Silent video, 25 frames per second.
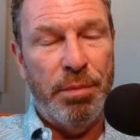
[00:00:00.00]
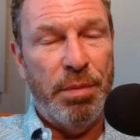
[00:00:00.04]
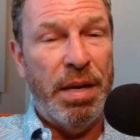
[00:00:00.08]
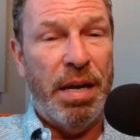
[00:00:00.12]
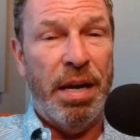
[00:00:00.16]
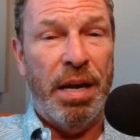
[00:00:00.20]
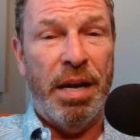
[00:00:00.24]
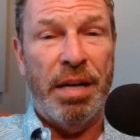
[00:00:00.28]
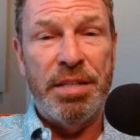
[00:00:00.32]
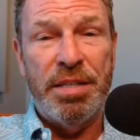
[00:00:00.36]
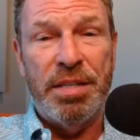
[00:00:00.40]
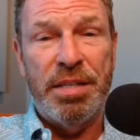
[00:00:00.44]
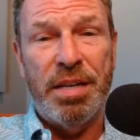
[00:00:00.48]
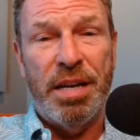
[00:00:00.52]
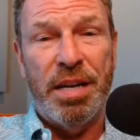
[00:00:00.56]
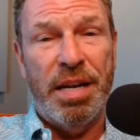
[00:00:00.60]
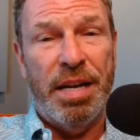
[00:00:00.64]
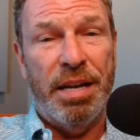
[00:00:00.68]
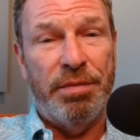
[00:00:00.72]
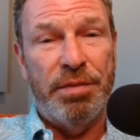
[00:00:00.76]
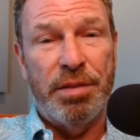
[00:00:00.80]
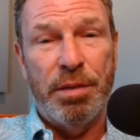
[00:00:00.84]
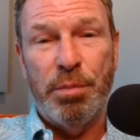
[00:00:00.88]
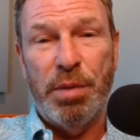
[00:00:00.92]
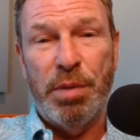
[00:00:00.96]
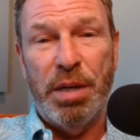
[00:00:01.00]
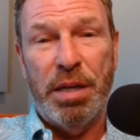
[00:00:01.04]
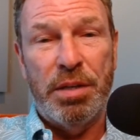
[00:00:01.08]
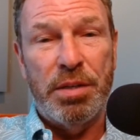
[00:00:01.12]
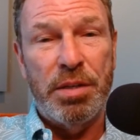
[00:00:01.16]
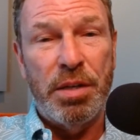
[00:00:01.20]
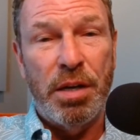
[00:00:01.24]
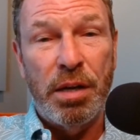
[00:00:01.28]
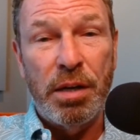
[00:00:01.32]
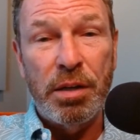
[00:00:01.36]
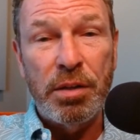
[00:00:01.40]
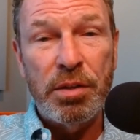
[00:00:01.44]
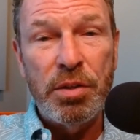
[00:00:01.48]
hey, I just got to have somebody to
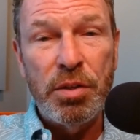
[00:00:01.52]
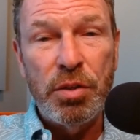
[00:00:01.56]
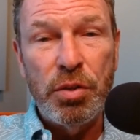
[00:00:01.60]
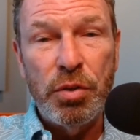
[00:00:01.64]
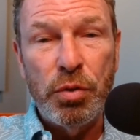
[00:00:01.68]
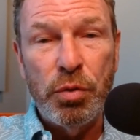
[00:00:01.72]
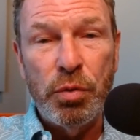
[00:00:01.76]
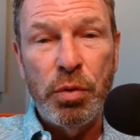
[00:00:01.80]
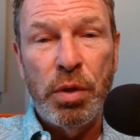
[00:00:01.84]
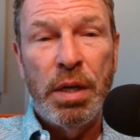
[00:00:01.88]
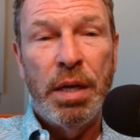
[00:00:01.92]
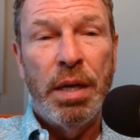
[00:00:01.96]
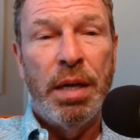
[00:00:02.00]
talk to.